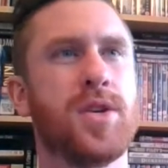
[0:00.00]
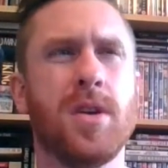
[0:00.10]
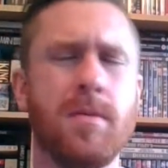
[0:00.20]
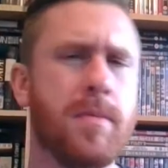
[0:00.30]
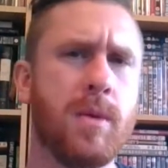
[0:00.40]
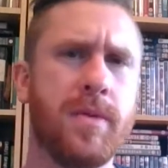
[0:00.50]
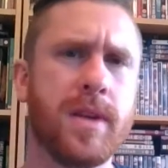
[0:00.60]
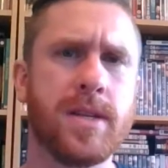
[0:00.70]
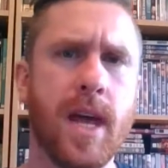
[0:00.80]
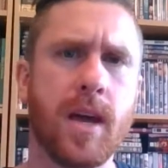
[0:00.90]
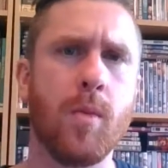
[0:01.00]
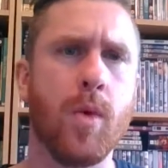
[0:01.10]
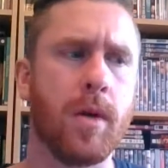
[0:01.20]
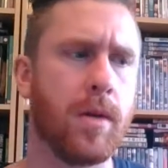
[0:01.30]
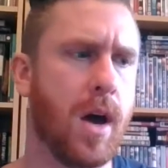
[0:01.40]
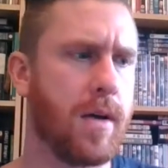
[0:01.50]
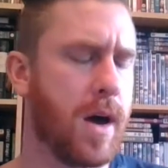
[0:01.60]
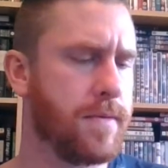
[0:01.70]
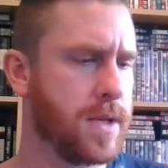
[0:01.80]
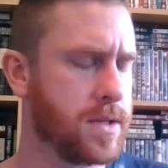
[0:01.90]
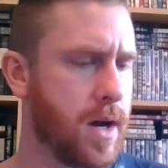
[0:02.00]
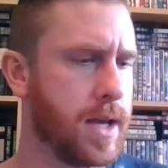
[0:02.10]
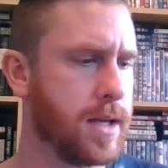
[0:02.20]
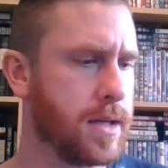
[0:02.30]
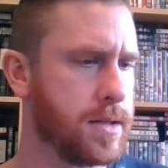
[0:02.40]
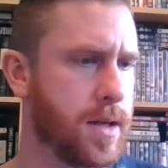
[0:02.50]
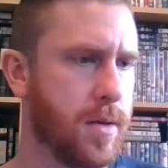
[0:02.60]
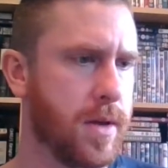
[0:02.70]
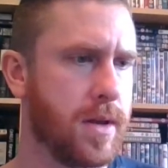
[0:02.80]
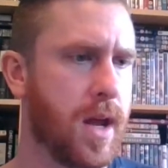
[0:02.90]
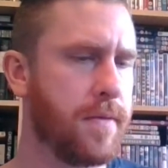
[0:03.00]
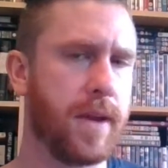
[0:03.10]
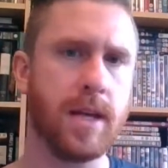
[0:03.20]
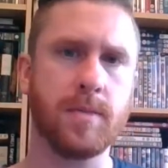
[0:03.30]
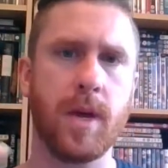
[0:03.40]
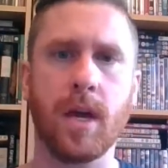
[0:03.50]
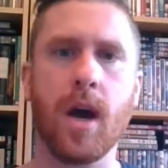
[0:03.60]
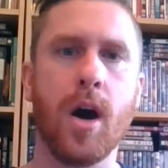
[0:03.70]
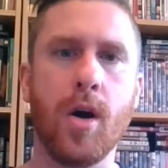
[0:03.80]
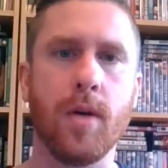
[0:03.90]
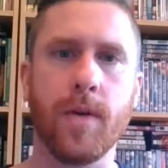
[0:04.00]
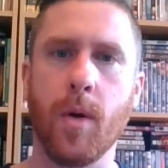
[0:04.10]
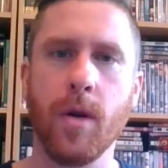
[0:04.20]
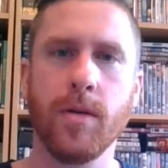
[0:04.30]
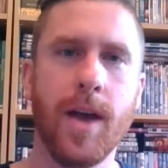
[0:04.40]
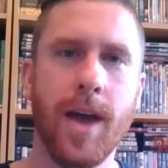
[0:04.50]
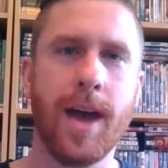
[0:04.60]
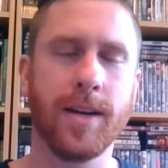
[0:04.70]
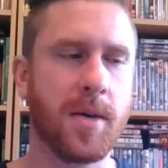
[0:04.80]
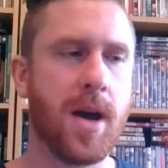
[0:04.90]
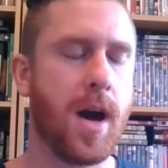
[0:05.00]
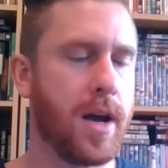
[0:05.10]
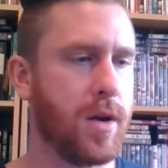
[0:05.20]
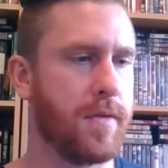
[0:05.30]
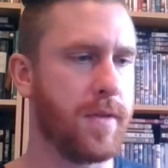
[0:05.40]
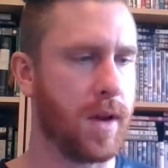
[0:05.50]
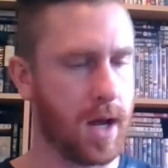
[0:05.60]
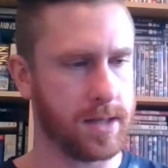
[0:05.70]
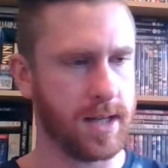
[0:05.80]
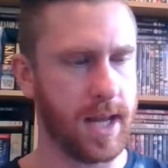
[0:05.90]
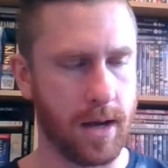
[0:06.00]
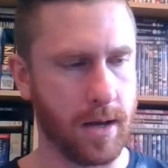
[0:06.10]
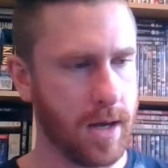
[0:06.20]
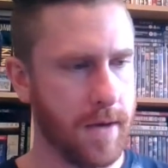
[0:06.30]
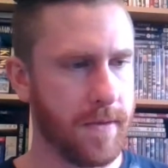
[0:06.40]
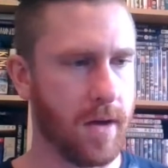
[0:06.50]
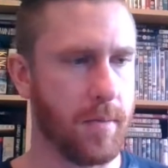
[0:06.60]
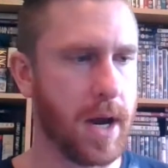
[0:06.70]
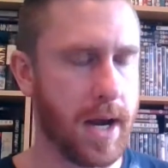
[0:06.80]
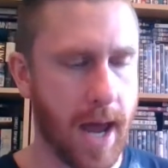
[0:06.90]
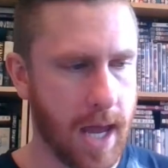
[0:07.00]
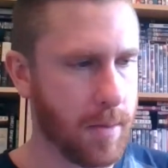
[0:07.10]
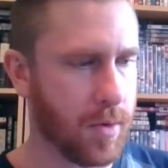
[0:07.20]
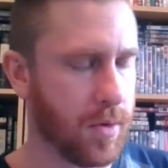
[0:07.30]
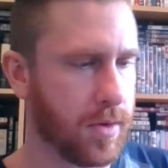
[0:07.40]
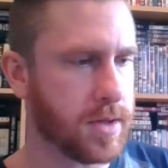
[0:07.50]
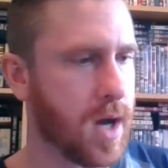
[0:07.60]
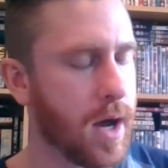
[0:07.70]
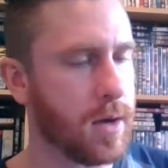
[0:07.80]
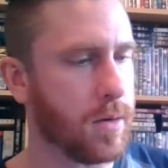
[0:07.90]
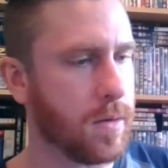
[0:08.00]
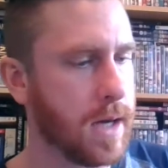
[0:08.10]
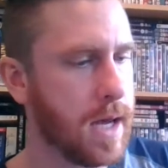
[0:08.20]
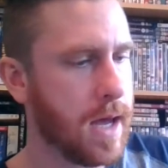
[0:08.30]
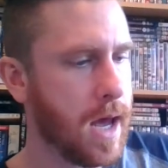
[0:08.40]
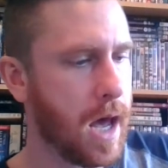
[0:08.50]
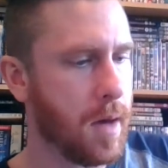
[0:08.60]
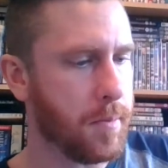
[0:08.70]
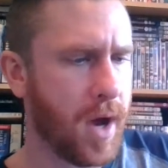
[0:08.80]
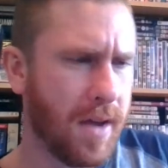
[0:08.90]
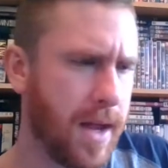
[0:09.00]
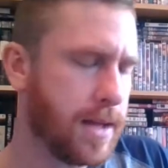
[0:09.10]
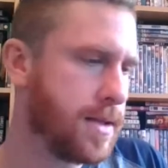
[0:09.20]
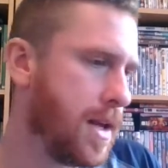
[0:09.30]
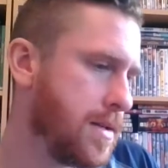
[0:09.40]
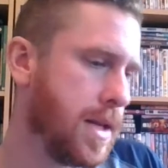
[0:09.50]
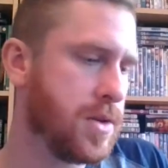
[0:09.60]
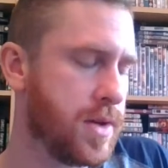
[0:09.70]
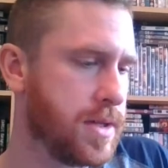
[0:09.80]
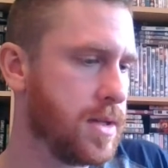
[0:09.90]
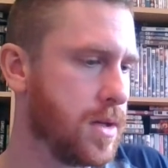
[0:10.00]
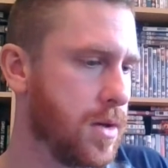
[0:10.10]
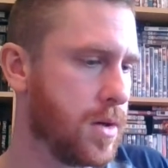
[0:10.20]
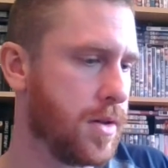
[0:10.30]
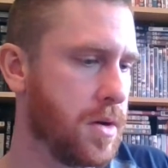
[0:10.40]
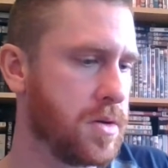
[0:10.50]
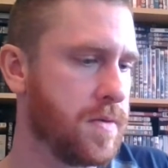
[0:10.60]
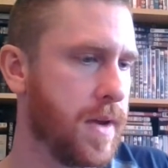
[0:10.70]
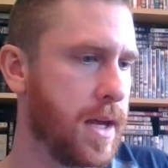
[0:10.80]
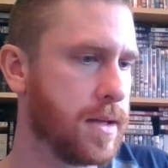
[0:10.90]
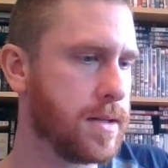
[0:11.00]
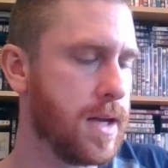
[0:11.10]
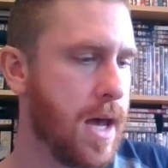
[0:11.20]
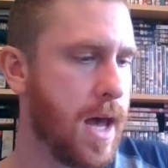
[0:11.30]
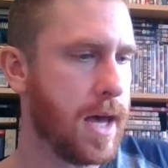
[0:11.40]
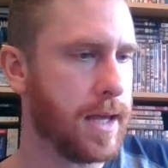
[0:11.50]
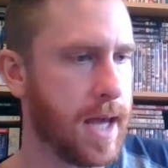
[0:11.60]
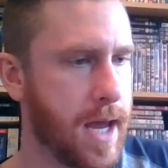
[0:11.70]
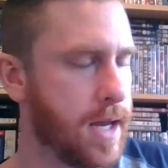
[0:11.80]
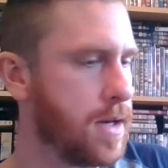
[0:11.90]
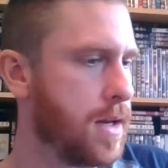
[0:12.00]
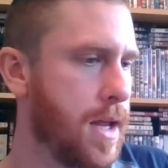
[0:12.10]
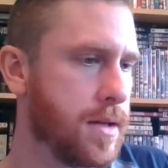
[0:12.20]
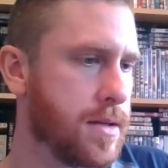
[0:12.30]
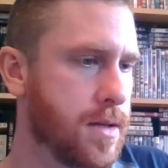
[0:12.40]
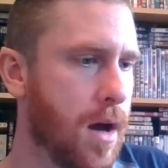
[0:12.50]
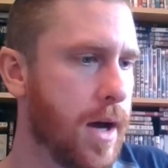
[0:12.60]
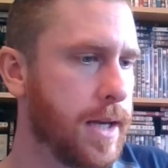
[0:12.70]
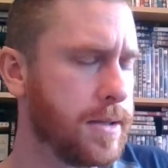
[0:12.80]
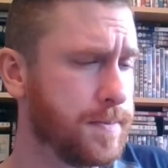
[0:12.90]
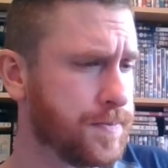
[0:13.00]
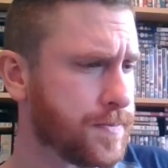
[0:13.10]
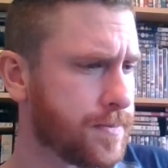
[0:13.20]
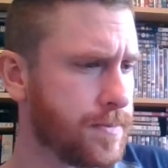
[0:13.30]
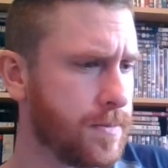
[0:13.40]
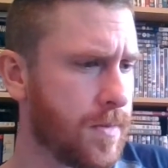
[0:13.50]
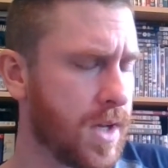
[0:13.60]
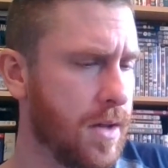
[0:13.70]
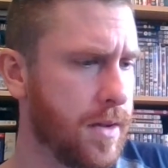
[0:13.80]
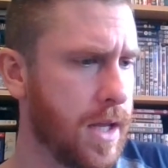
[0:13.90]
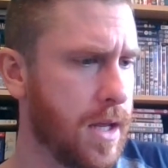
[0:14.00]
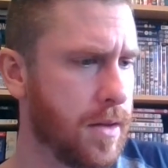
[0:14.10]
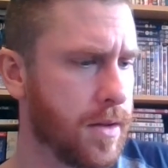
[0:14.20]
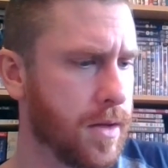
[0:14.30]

shouldn't be with the second one. I've designed it so that nothing is being cut off. I won't end up cutting off the last letter of my name or the title. But it's interesting to look at those things again inside the